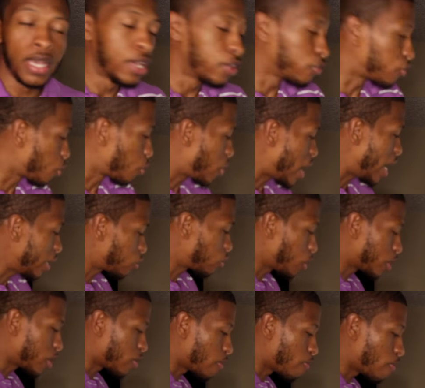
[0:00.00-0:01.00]
So that's
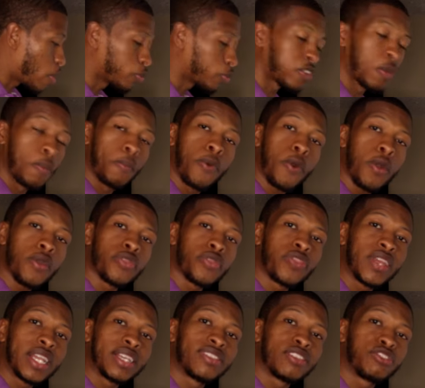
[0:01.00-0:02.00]
one of the most important
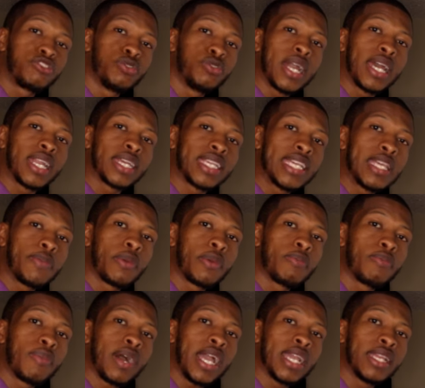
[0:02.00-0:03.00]
things that you got to keep
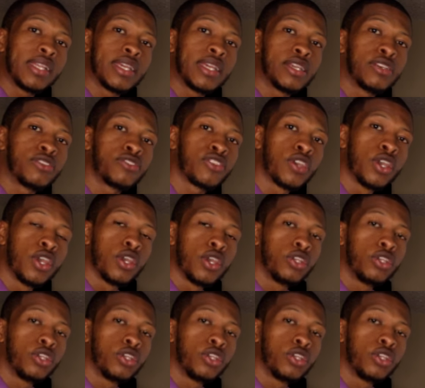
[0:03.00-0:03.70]
in mind is